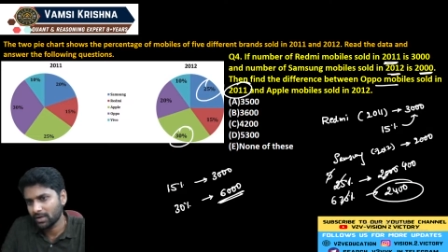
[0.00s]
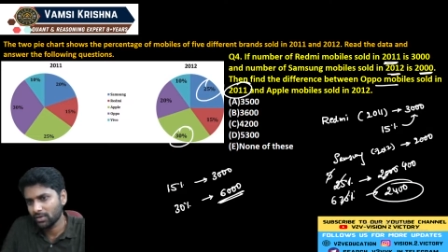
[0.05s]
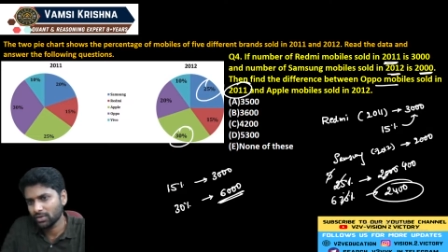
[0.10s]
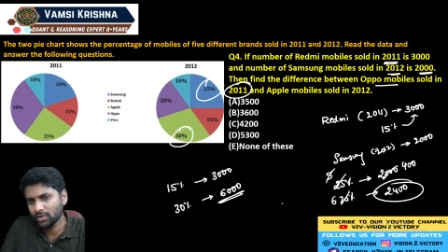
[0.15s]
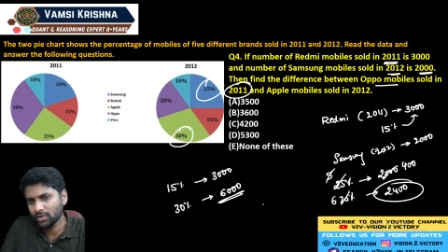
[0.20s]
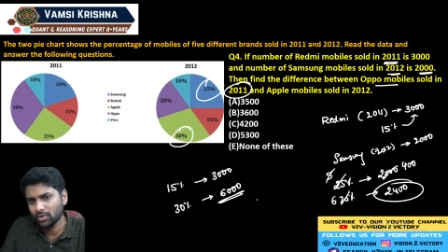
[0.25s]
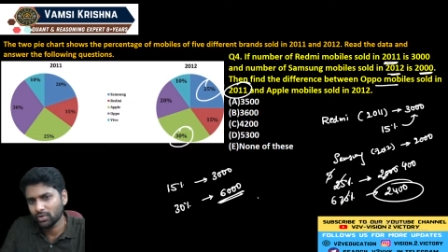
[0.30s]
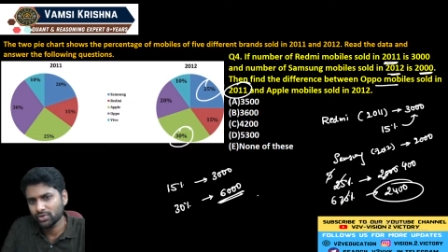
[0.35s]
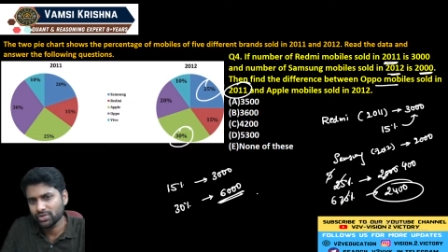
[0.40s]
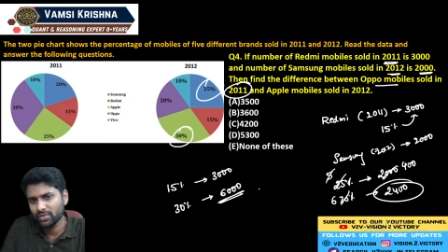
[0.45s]
Now
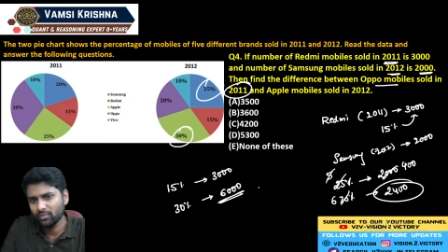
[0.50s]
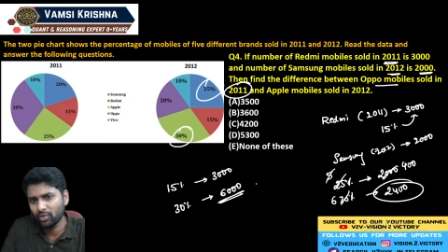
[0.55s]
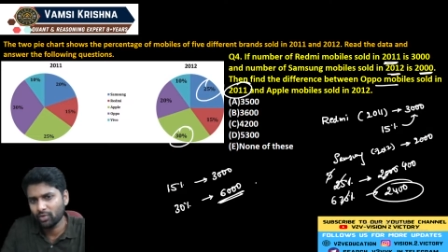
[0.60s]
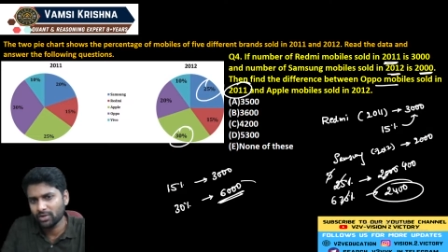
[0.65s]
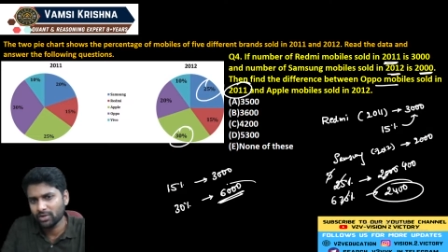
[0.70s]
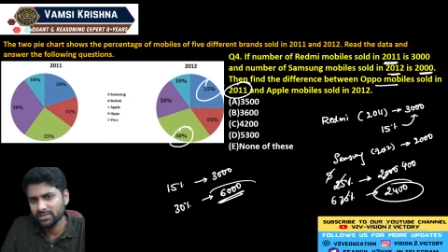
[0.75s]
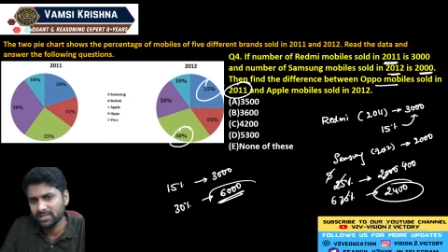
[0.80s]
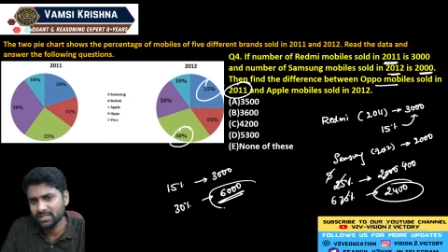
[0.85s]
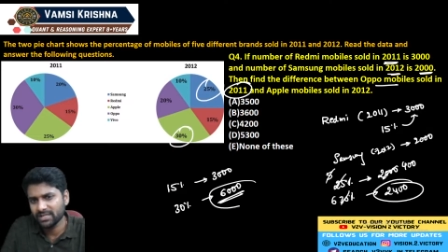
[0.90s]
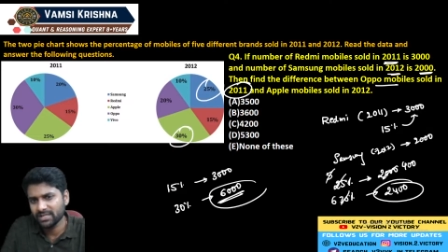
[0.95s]
the question,
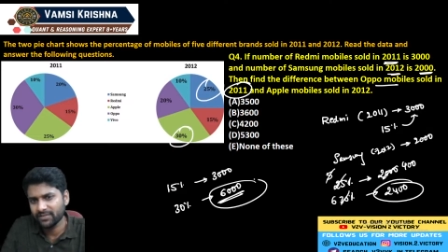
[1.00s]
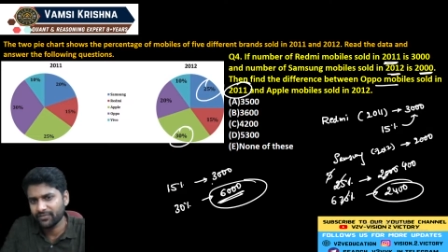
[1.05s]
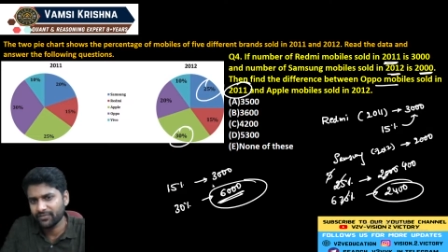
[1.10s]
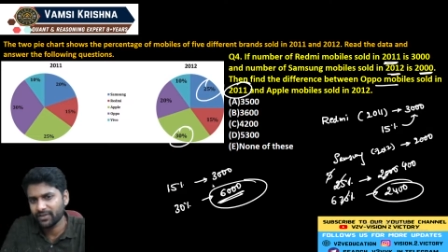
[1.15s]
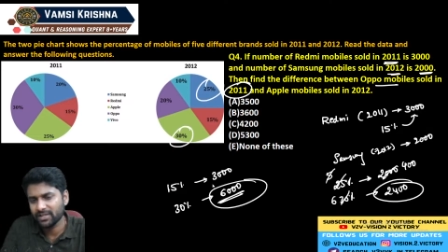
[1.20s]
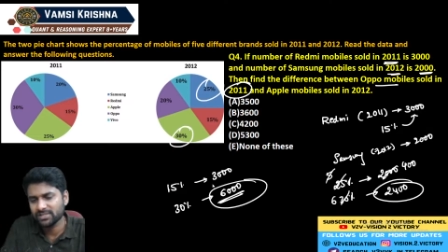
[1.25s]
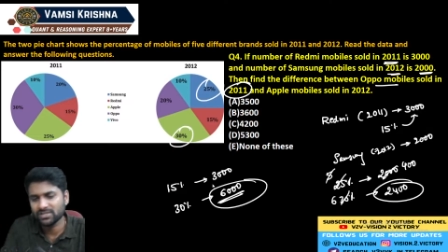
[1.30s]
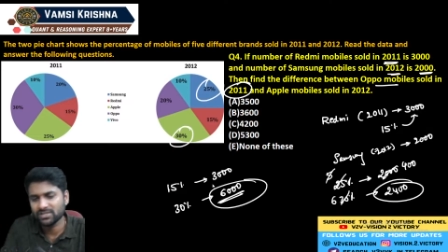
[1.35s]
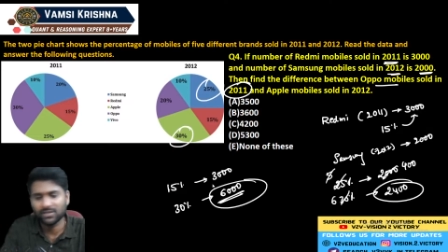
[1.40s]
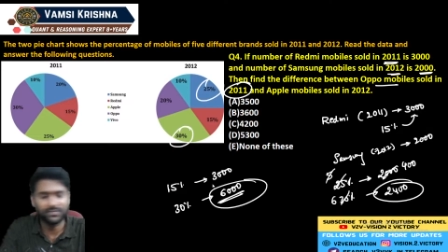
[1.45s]
what is the
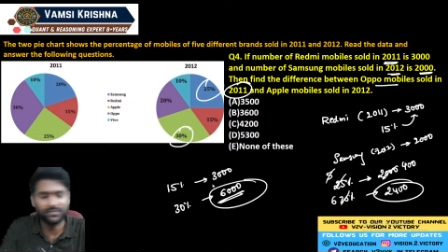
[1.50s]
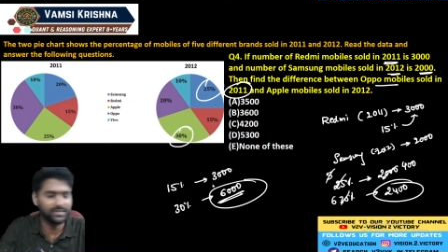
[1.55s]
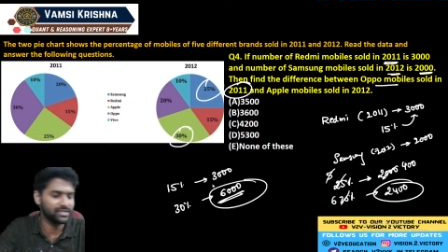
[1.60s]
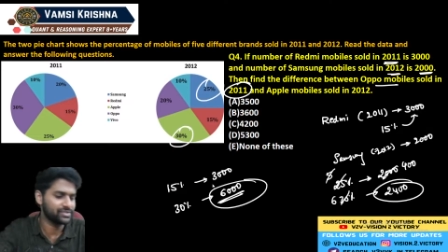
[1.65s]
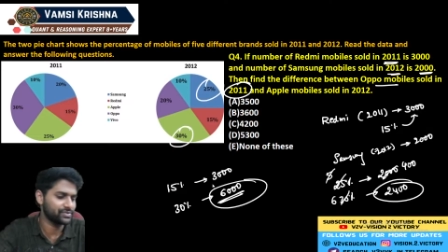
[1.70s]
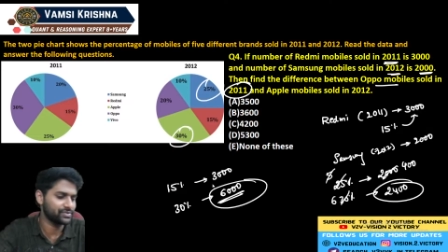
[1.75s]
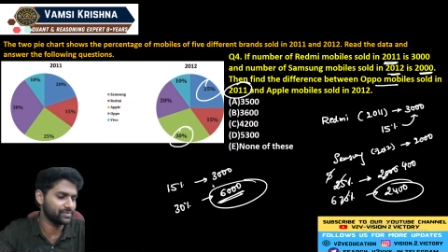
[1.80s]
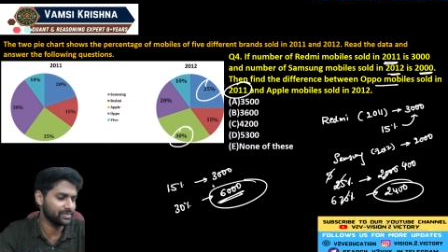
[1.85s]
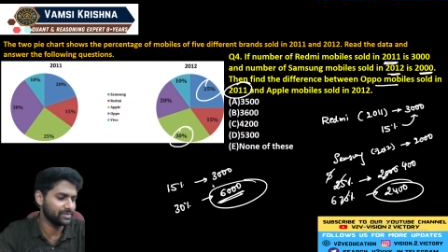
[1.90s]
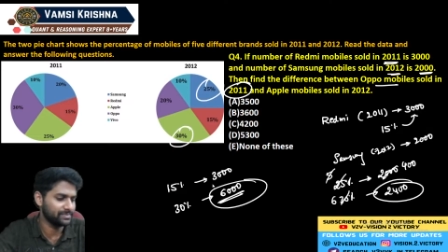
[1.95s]
difference of these
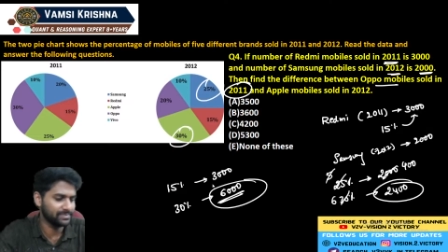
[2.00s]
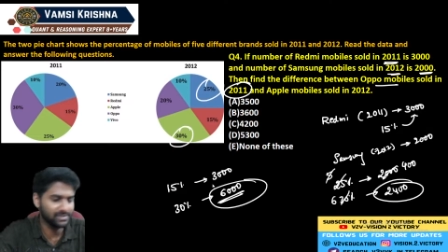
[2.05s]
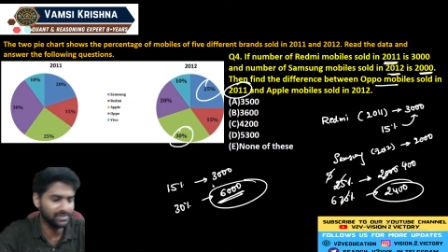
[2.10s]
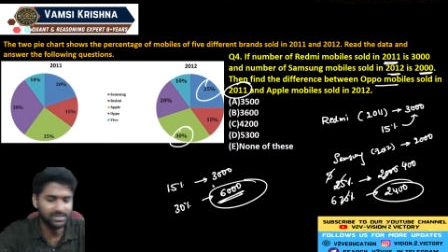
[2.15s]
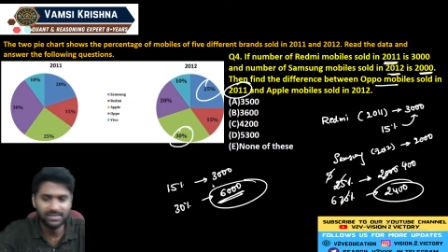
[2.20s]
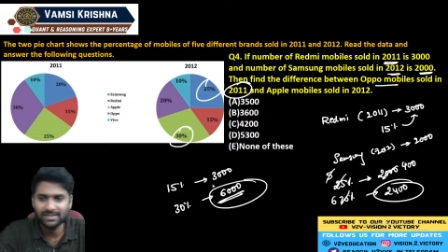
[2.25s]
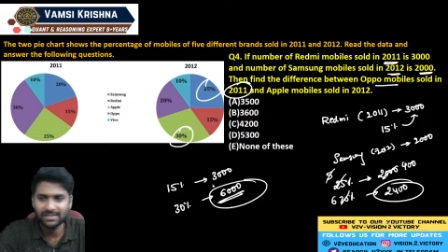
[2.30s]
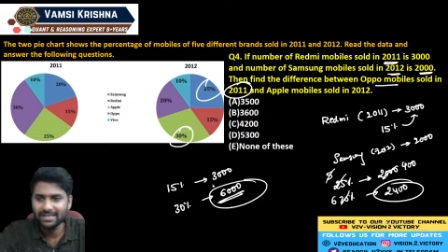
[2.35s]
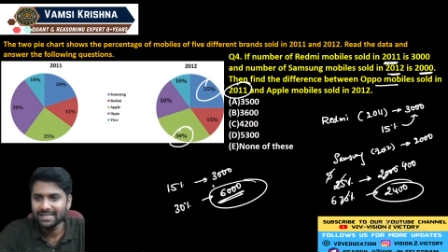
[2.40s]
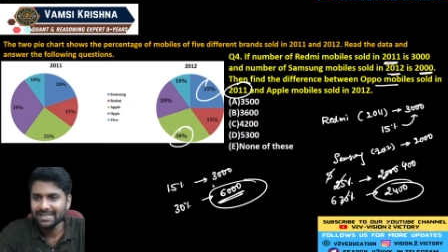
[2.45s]
two
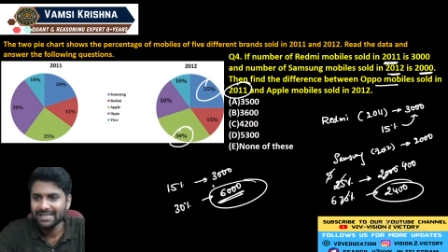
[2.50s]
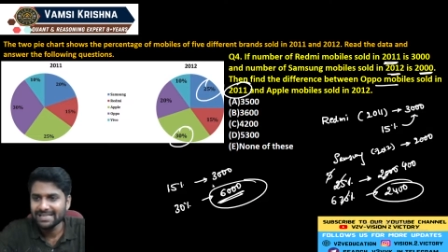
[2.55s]
numbers?